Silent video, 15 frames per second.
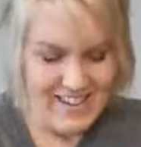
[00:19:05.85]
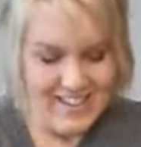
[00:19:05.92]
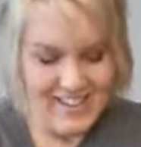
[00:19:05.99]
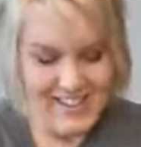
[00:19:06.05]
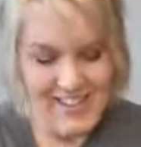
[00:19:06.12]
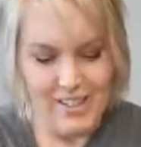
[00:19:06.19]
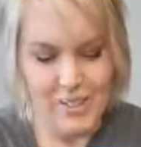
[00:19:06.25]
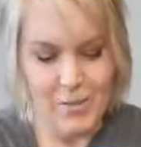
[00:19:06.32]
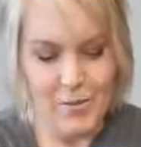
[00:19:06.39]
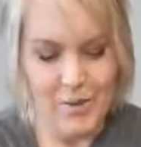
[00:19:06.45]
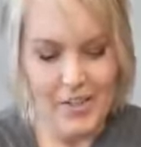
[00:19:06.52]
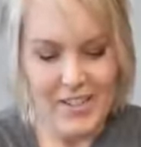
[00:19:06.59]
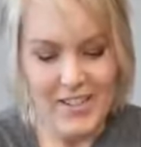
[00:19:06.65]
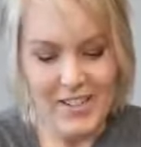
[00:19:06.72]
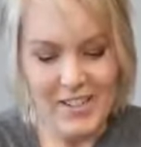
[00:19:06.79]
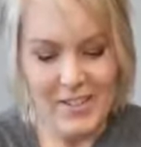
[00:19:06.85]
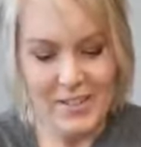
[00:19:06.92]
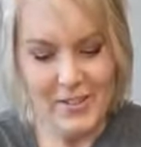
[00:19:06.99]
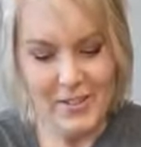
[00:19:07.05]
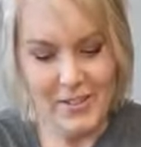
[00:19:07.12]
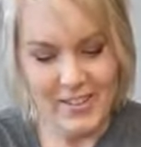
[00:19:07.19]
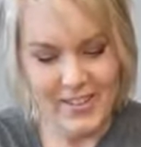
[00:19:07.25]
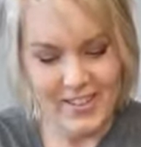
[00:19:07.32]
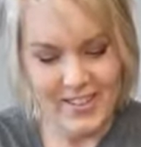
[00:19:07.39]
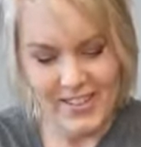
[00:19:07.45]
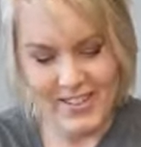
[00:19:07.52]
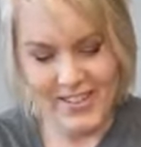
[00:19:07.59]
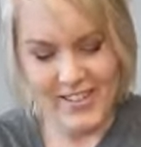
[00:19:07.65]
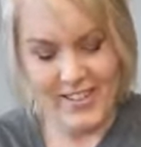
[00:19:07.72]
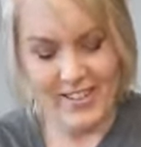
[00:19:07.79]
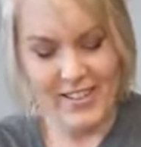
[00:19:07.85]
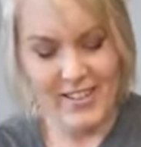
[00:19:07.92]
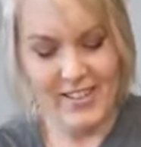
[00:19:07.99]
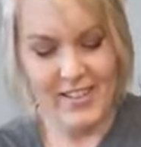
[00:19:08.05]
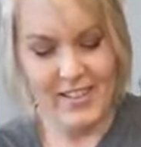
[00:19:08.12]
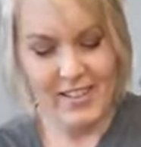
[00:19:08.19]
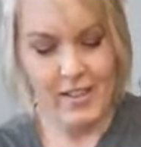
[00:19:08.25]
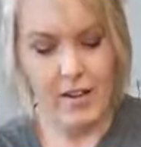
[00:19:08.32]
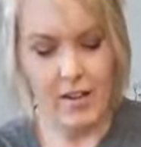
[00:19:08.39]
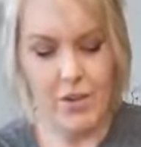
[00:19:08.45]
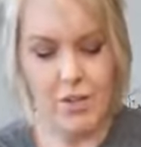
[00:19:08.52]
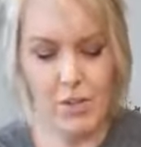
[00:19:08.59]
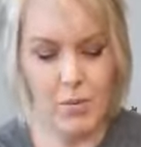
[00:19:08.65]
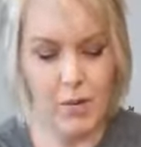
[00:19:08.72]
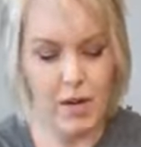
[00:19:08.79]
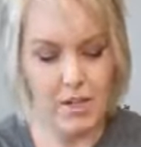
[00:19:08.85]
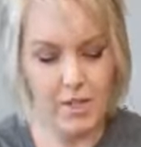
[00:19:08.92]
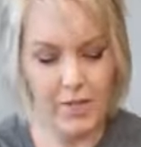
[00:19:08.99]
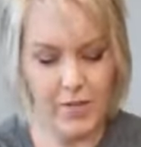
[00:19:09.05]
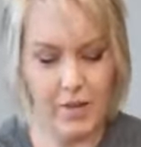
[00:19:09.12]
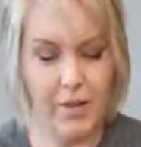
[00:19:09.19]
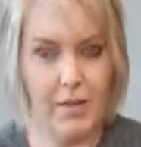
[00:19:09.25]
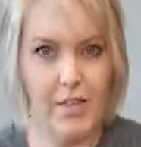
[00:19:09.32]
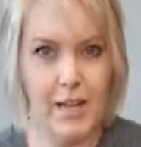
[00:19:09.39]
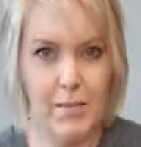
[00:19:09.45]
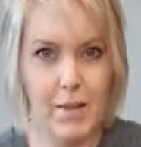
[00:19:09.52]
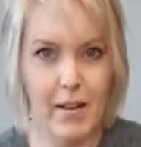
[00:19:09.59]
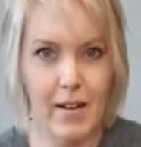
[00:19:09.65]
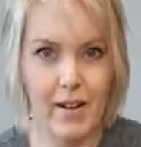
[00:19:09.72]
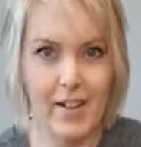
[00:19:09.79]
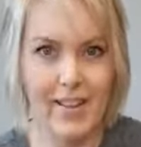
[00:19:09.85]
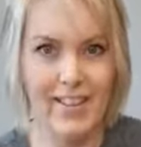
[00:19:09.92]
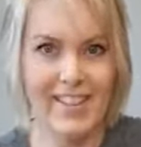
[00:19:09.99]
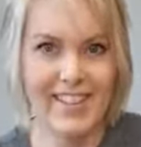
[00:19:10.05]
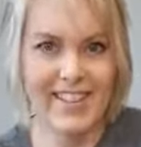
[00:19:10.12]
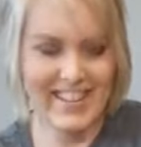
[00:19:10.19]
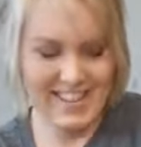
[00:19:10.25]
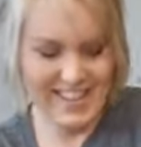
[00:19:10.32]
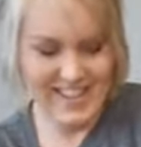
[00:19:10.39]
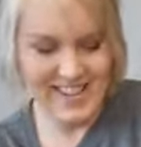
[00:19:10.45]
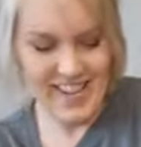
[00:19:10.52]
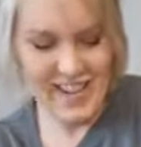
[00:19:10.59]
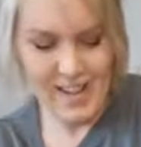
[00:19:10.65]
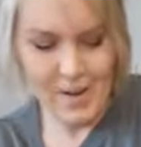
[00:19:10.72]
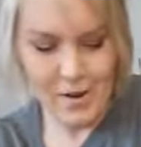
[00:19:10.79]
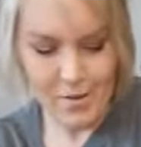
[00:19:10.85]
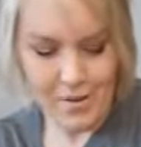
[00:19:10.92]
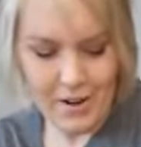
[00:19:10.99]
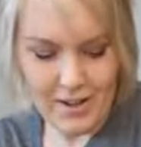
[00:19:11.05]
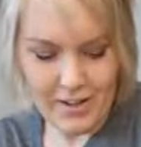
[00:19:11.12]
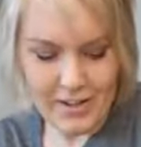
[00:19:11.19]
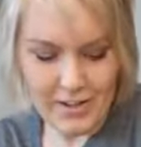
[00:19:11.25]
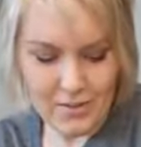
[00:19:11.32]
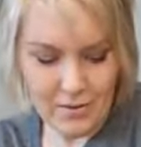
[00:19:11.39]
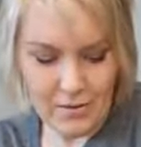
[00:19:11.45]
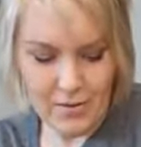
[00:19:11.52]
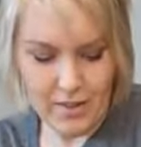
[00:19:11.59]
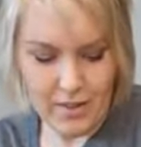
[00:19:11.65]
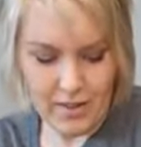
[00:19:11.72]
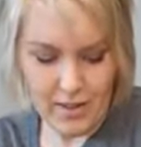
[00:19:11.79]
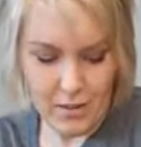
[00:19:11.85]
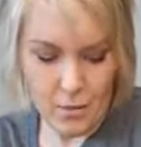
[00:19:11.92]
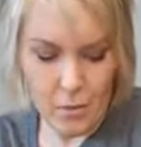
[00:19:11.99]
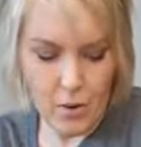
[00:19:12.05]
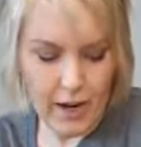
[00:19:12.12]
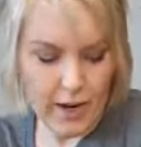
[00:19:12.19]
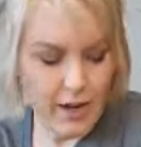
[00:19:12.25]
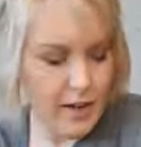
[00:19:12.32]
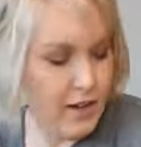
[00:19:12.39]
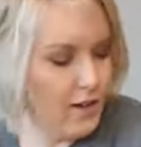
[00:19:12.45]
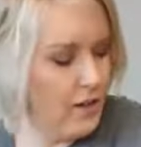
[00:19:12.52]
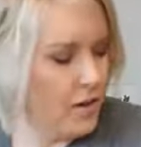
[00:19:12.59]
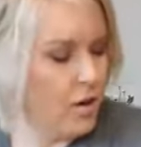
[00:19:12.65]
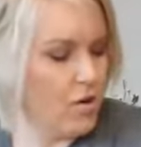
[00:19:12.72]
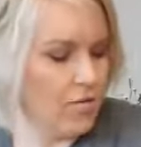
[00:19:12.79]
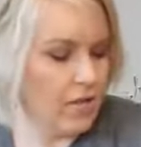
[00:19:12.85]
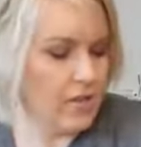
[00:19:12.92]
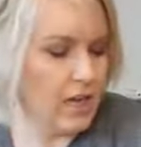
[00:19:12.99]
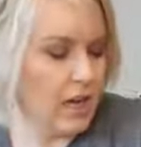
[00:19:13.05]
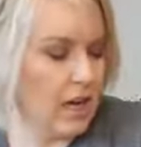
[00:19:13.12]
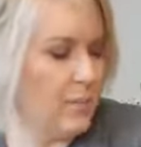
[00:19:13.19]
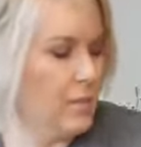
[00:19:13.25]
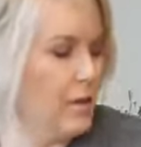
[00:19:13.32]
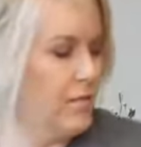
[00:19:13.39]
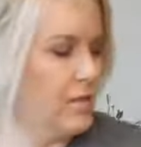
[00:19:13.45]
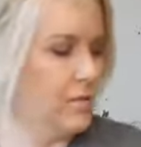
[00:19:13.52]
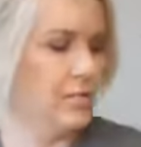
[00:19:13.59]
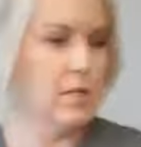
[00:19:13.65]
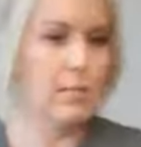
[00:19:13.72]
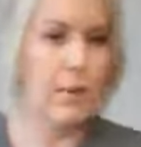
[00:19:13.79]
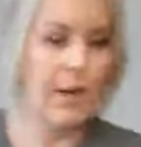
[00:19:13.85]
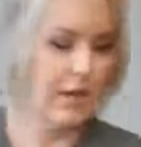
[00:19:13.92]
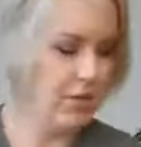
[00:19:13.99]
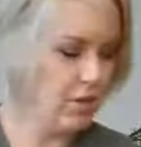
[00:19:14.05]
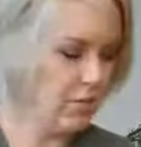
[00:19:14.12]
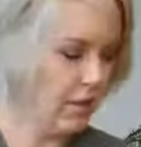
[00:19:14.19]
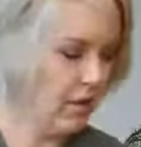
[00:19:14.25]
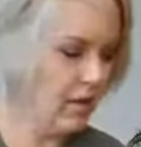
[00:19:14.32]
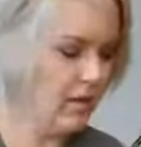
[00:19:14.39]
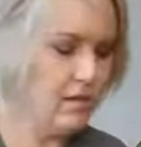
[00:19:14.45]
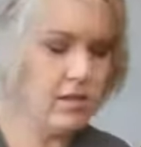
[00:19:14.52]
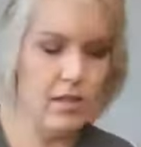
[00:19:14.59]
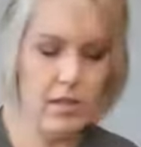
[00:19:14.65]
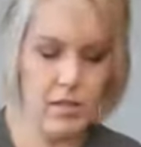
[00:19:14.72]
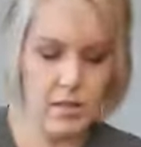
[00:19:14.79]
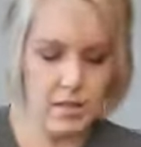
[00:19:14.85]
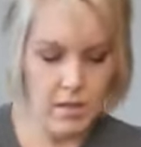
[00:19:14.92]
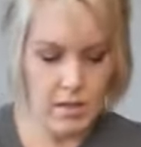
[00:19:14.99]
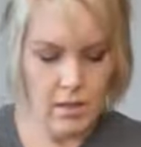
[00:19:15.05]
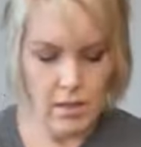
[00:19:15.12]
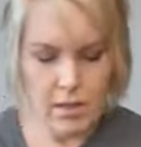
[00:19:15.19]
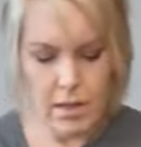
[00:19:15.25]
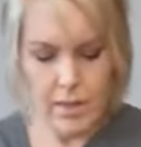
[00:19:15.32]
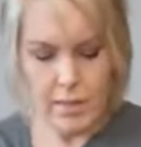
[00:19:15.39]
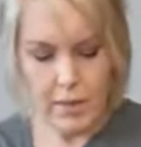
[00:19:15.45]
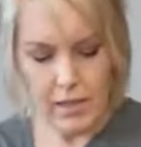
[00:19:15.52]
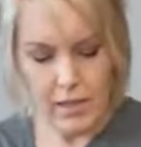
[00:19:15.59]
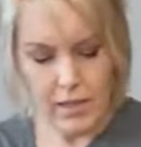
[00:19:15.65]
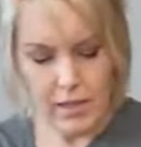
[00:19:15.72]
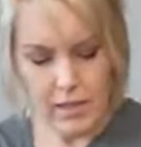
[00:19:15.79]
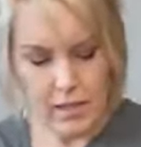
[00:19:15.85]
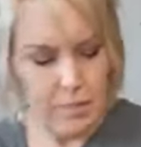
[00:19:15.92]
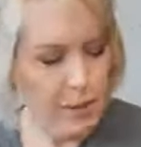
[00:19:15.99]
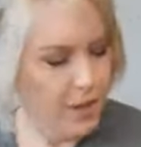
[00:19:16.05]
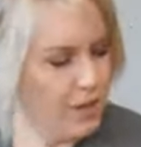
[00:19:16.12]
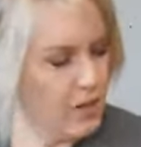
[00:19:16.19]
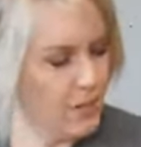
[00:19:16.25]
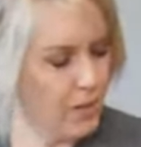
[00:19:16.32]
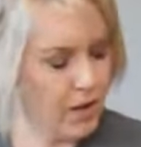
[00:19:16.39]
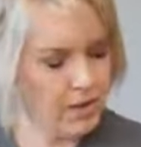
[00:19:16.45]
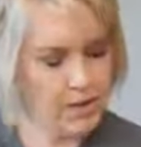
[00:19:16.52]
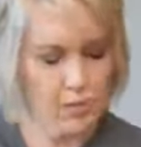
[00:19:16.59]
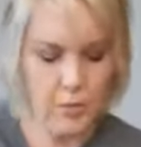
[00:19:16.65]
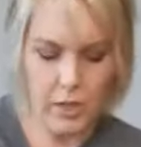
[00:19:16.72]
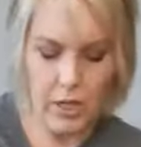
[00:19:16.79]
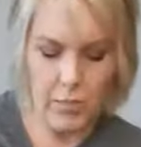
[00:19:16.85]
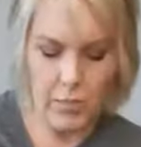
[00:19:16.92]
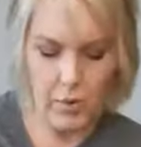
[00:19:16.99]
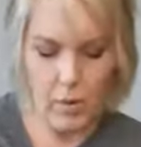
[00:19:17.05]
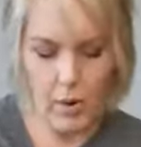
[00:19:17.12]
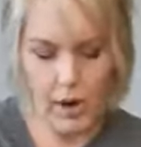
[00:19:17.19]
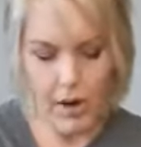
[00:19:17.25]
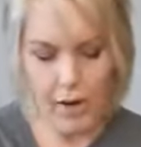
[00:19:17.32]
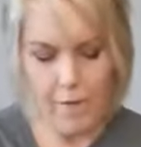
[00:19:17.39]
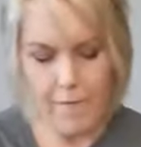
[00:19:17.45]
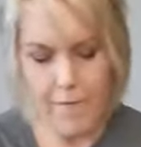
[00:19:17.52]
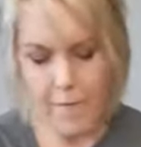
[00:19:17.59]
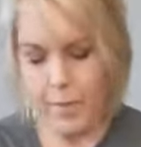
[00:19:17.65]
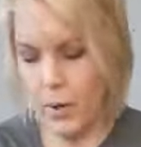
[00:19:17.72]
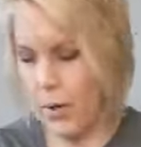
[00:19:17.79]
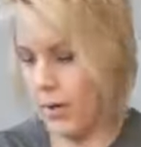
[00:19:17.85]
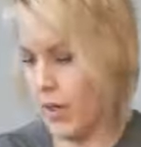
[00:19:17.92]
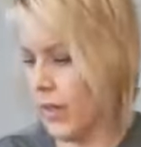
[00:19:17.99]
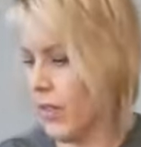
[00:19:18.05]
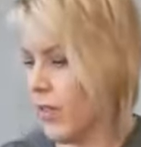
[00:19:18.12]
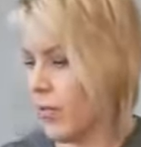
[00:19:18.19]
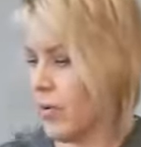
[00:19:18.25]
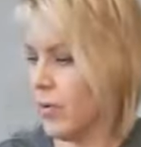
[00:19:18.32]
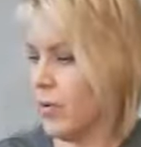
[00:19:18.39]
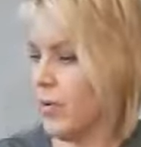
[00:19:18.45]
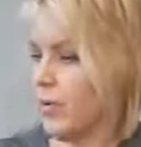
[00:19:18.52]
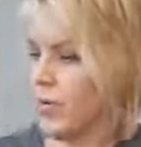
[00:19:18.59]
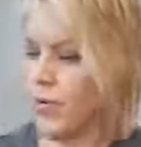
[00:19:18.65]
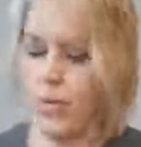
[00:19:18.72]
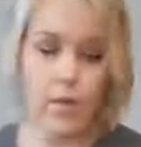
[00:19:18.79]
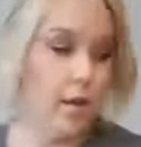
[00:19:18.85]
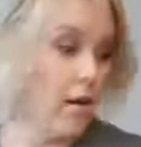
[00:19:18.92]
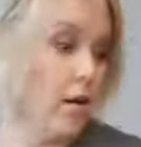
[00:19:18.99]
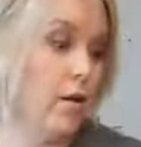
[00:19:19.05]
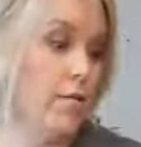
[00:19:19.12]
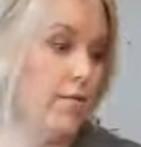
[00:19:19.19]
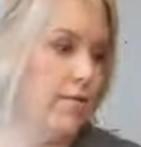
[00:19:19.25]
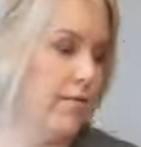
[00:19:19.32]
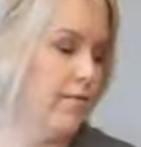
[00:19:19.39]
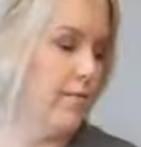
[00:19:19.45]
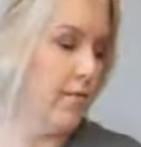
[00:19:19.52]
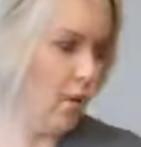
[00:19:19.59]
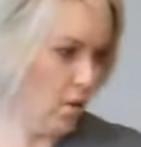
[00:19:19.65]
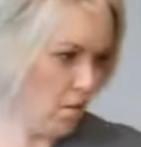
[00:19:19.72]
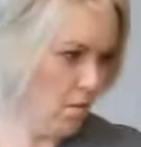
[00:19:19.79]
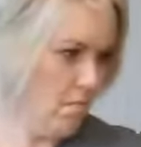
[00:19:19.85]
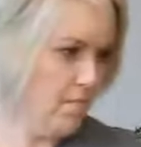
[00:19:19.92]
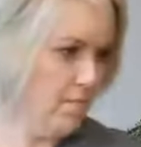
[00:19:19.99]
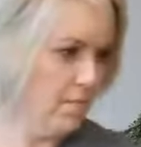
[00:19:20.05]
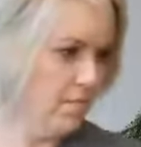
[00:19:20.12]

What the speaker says: So we're gonna do, or just watch for entertainment, huh? We're gonna do the wire over top of some Spanish moss because the Spanish moss will keep the wire from pulling through the foam.